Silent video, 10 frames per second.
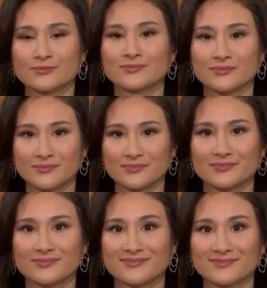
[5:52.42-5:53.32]

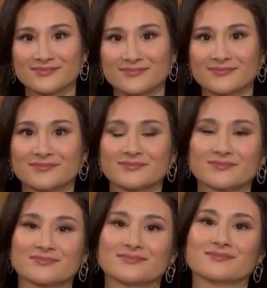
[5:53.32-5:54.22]

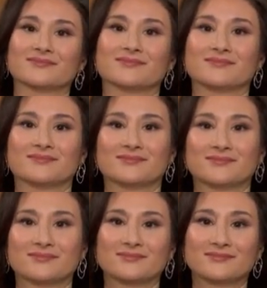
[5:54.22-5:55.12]

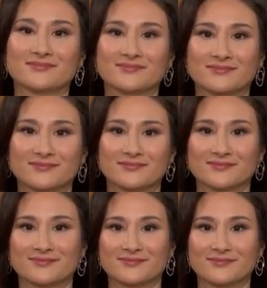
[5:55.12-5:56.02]

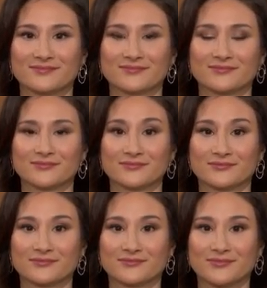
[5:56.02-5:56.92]

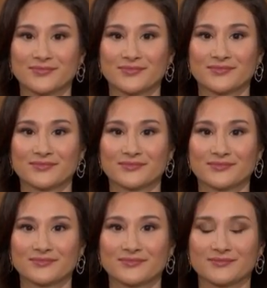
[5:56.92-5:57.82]

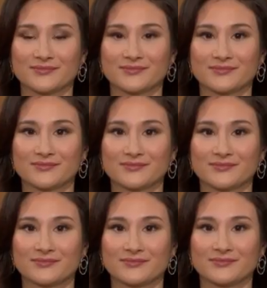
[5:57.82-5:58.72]

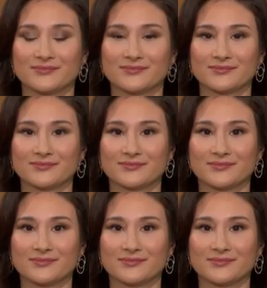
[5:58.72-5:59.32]
No words are spoken by the person on screen.